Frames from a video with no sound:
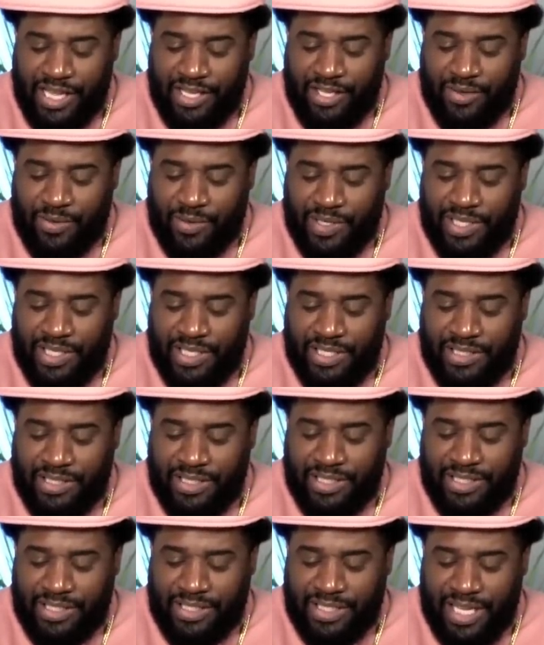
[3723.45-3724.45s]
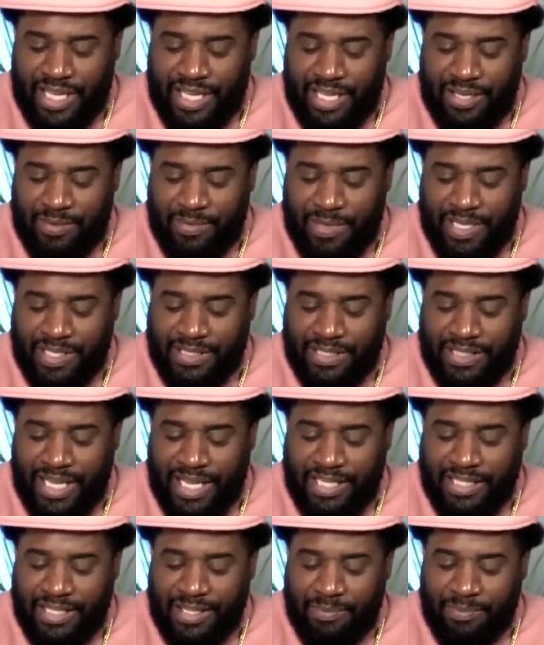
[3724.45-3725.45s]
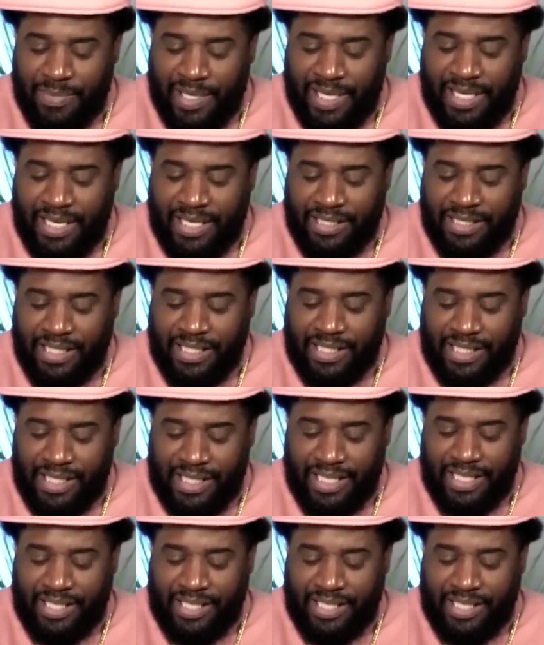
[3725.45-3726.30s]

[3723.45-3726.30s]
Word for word: angry is the same as dating a man